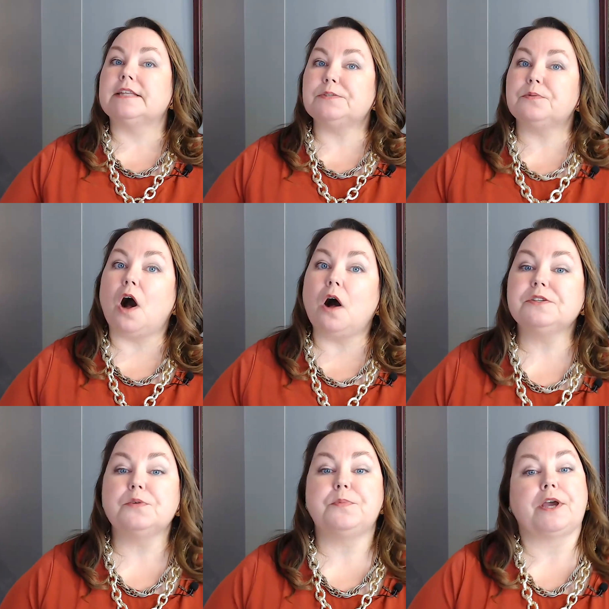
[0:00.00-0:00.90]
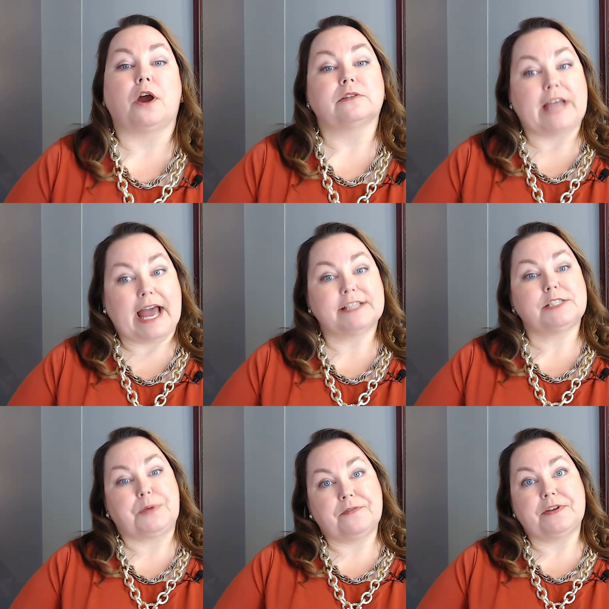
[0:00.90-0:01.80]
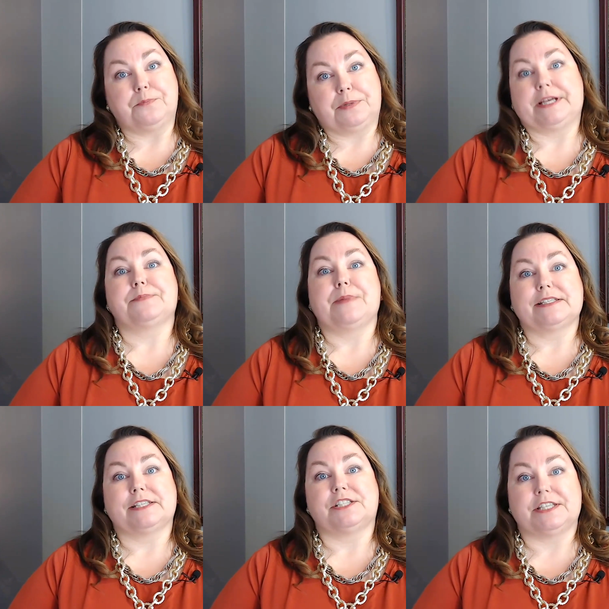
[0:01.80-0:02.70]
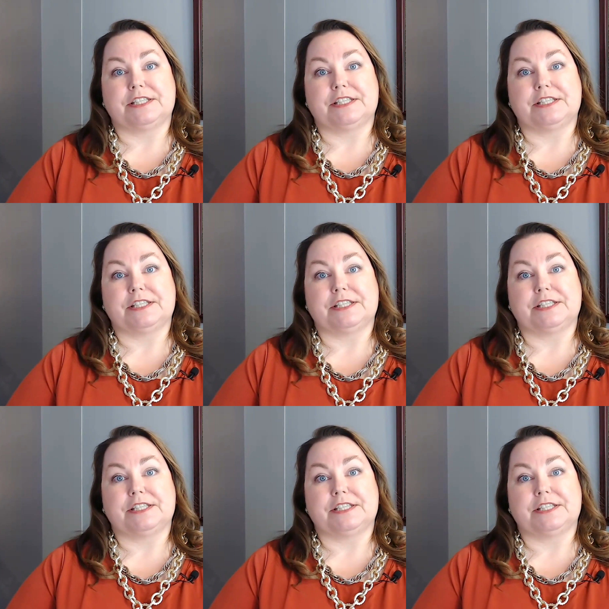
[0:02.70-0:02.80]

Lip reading: This will also be our last Pivot in Place message